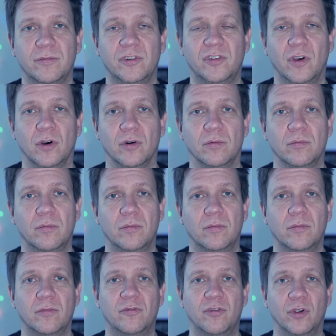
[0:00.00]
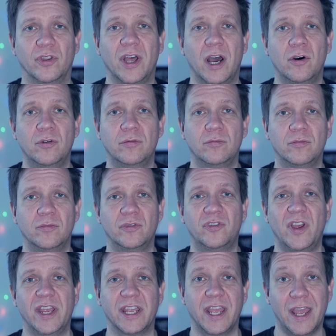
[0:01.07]
So for now,
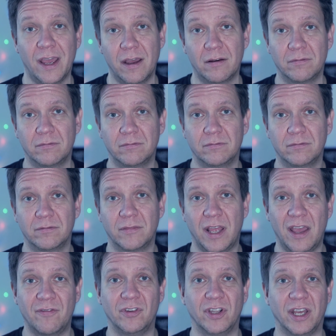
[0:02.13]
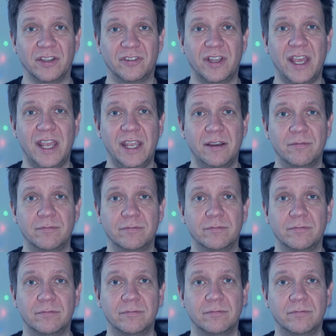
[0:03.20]
take care, have a nice day,
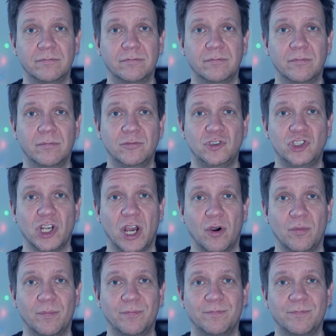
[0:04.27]
ciao.